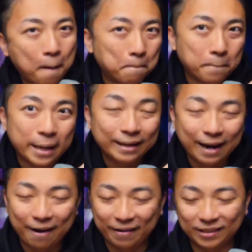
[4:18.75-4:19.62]
main
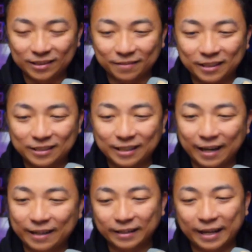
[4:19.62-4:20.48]
characters of this
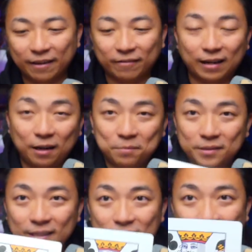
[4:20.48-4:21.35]
deck. The King of Clubs is